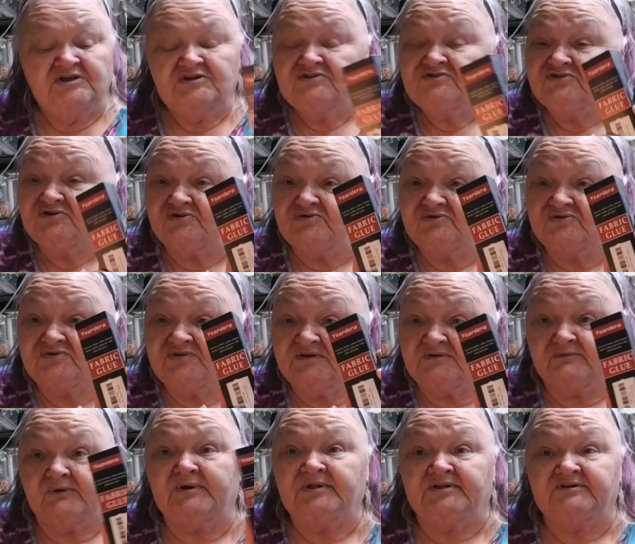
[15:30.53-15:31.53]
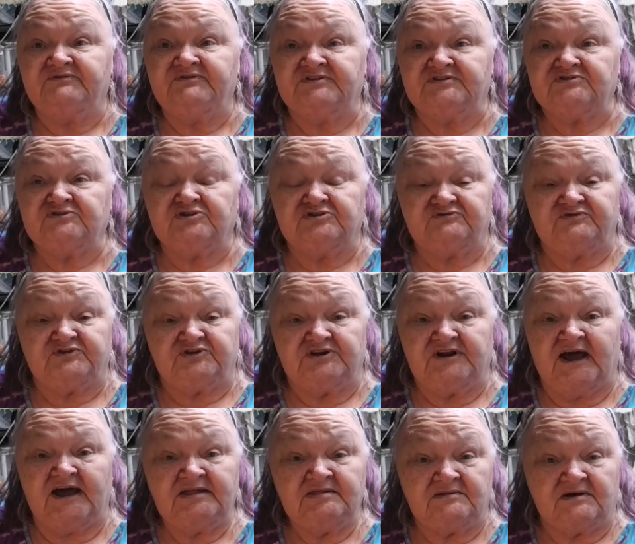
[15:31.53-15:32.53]
So, well, if it's good for
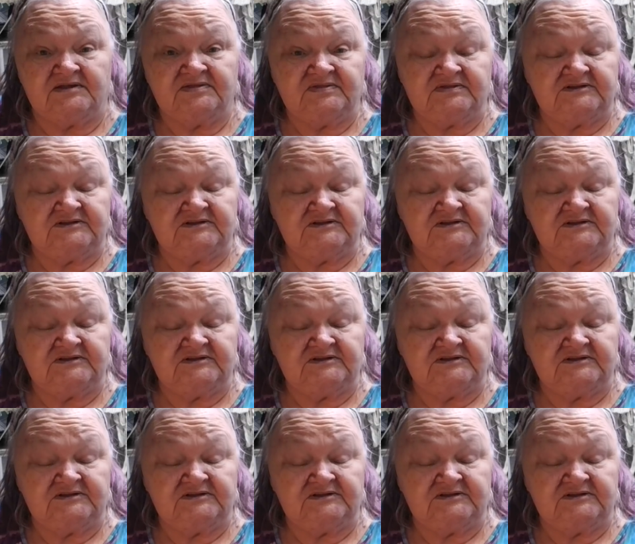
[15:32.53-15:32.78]
nylon,